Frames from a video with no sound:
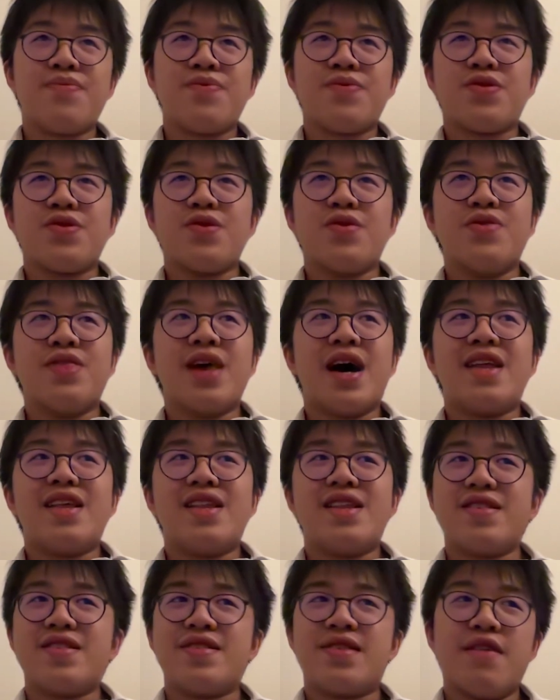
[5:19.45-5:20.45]
So that
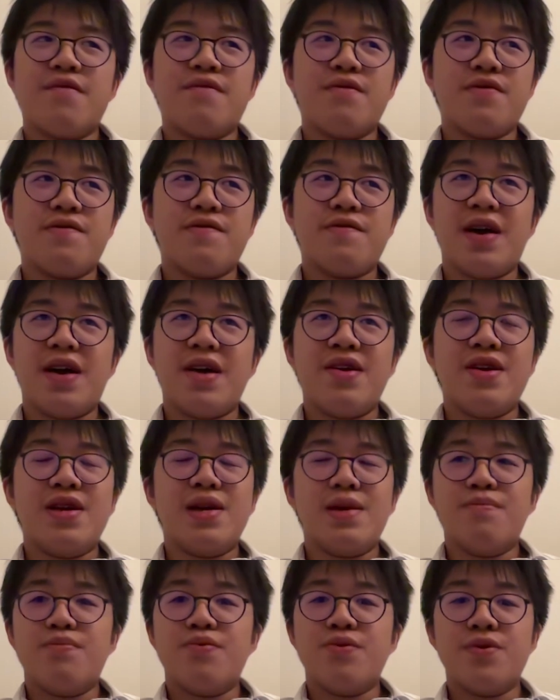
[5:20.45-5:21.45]
in itself was
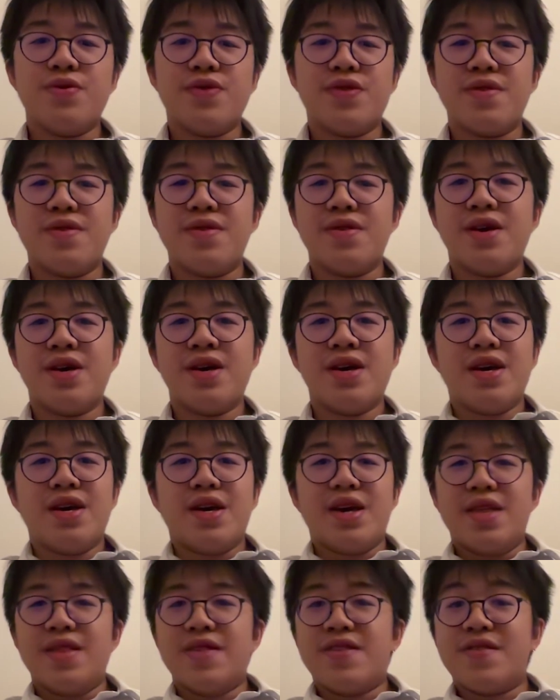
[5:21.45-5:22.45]
very important
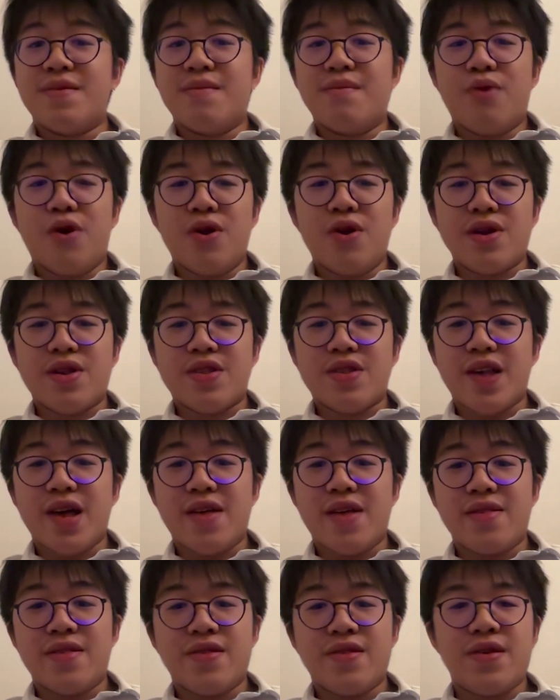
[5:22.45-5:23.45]
in a symbolic
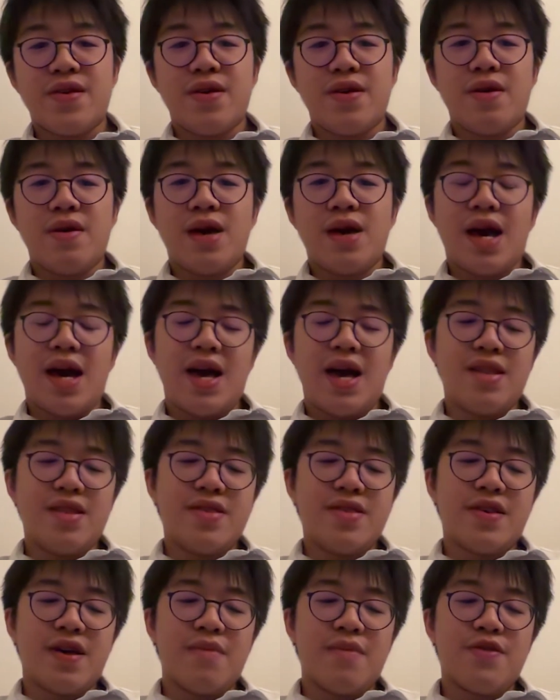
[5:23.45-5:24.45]
sense. And
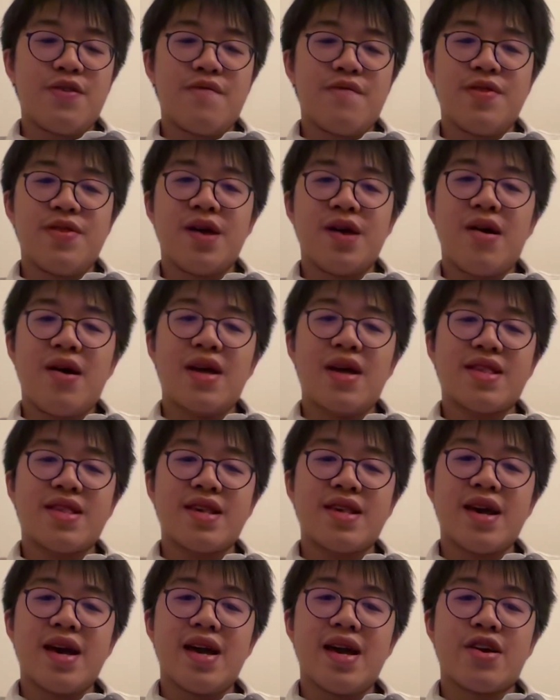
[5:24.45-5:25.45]
in terms of a
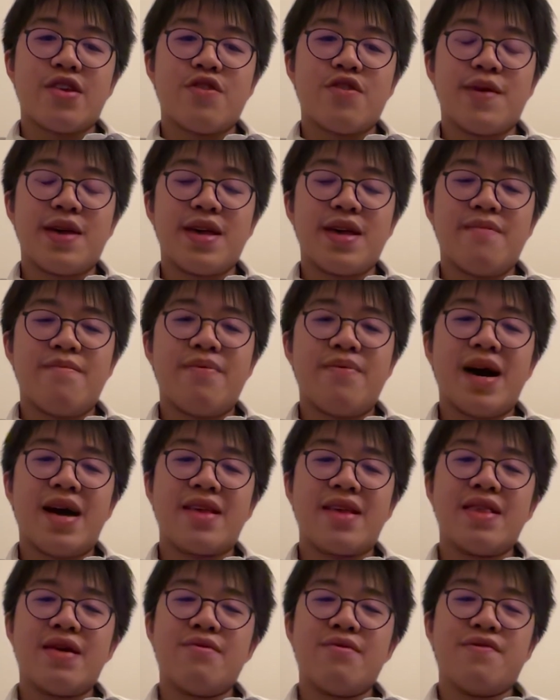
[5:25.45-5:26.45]
direct economic
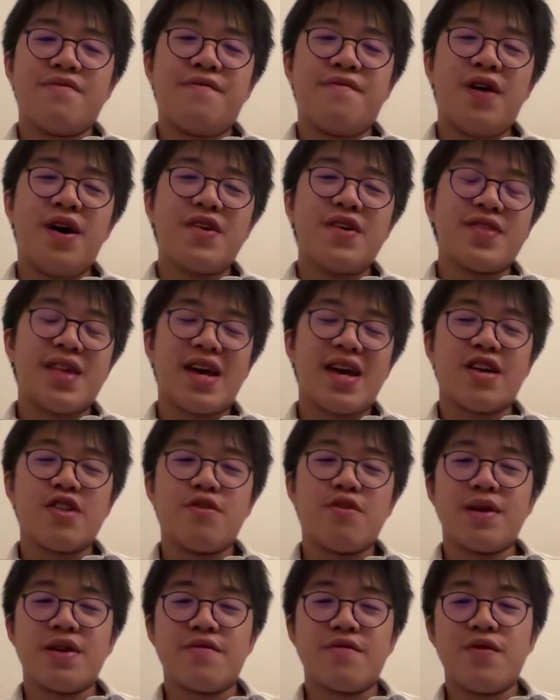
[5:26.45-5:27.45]
impact, there was vast
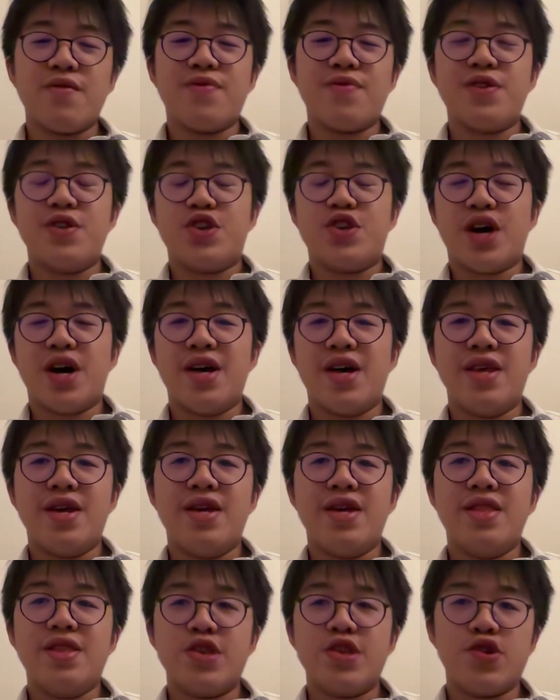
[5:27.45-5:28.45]
economic growth in China
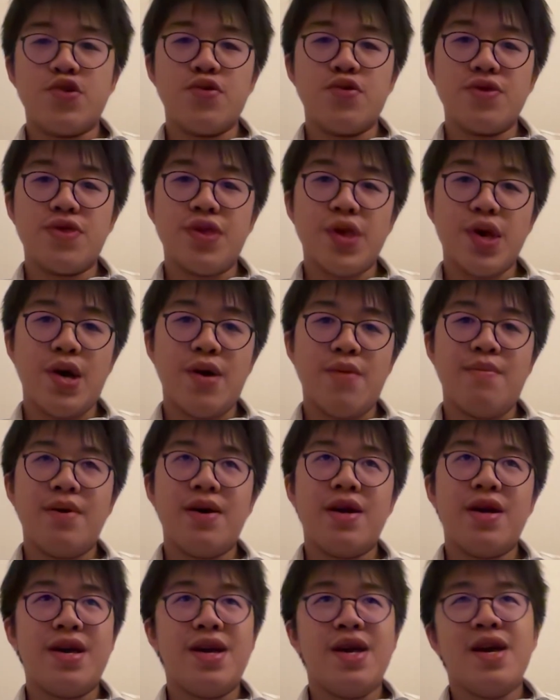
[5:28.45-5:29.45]
in the short term.
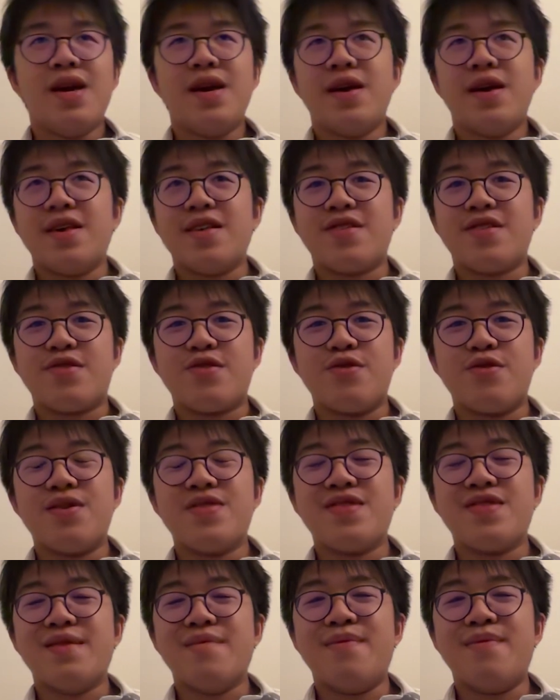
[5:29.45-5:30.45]

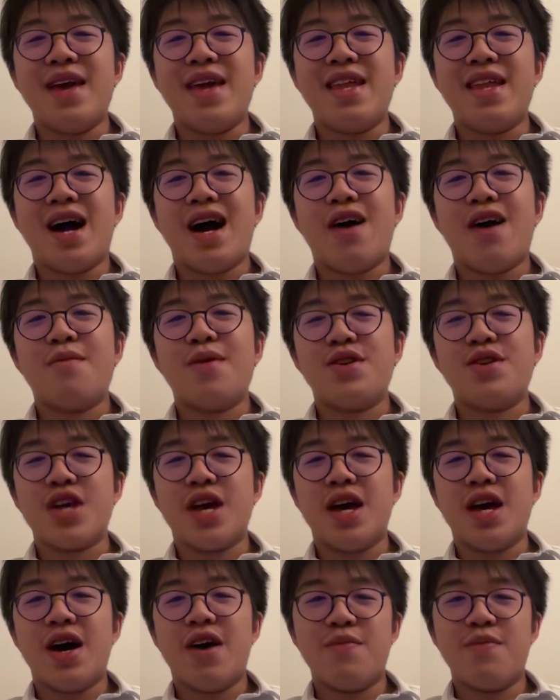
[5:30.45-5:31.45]
Historians debate how much
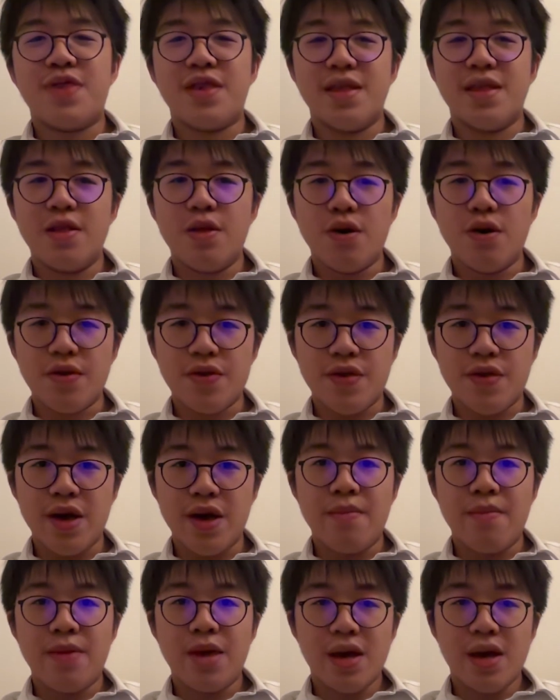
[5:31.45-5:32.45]
it helped in the long
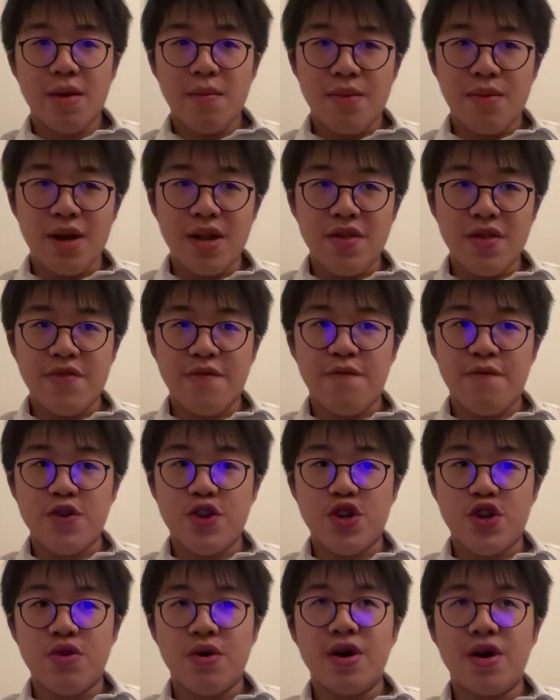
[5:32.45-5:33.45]
term, but it's for
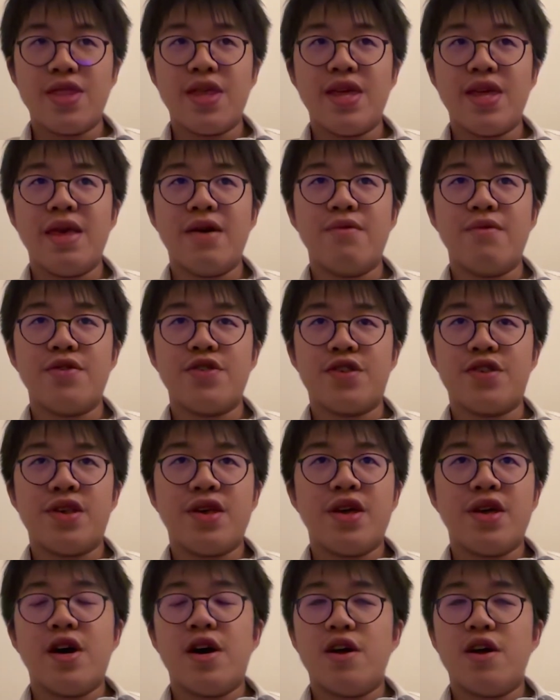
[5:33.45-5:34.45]
sure that there was
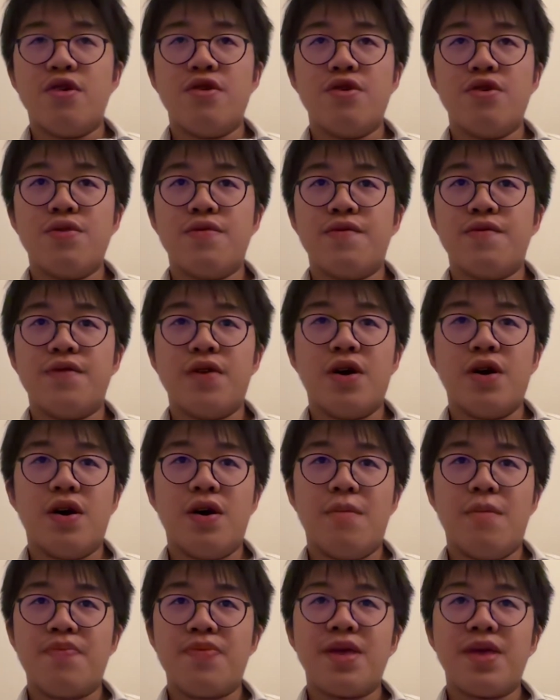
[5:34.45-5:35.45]

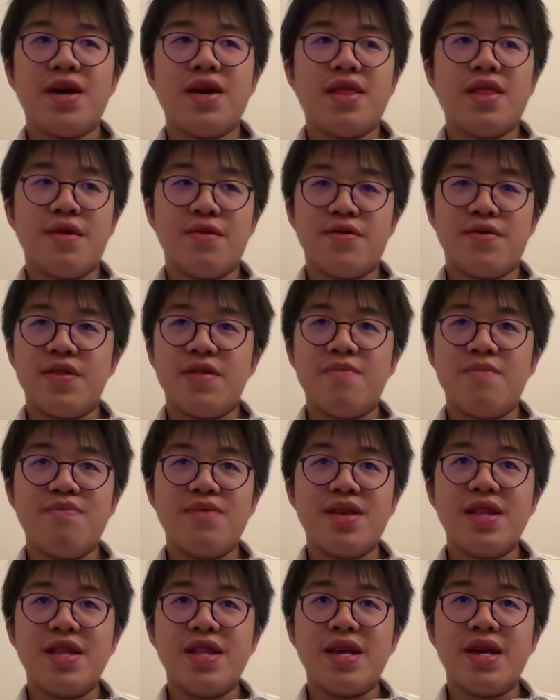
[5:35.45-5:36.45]
an
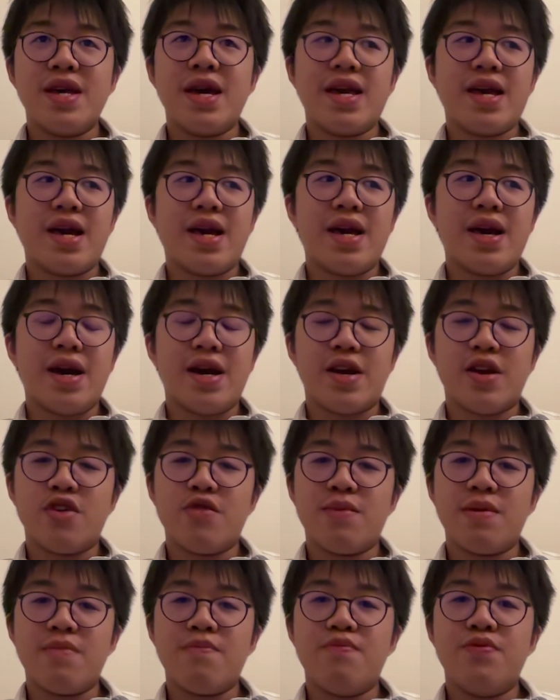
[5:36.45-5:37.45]
immediate
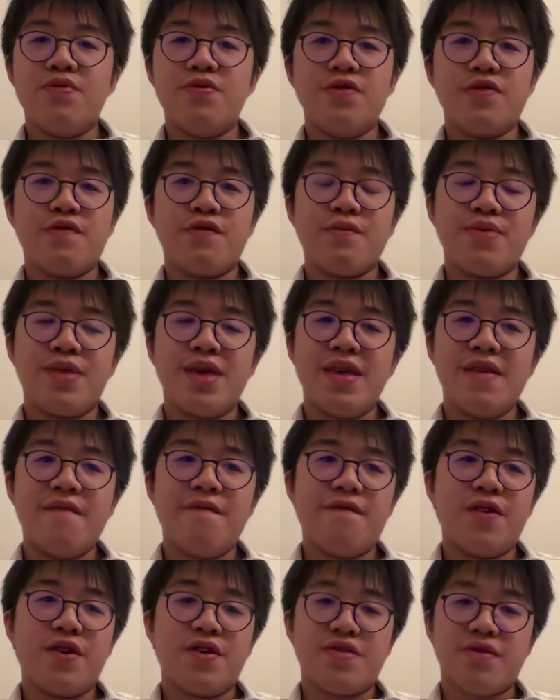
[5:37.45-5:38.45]
economic boost from the
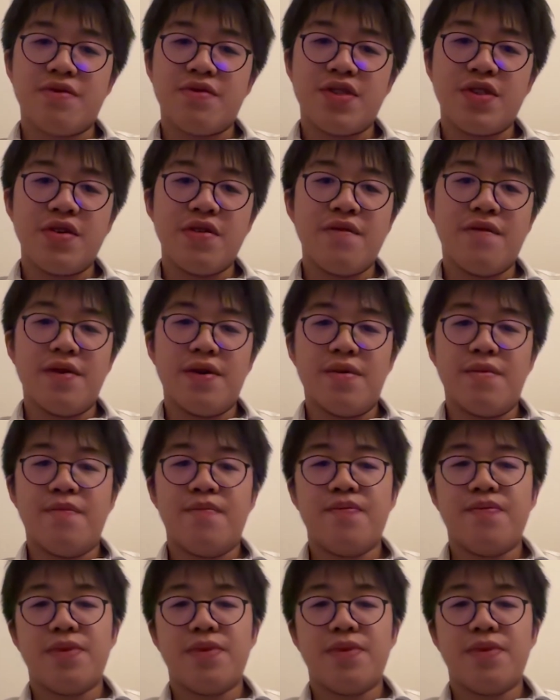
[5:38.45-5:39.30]
influx of silver.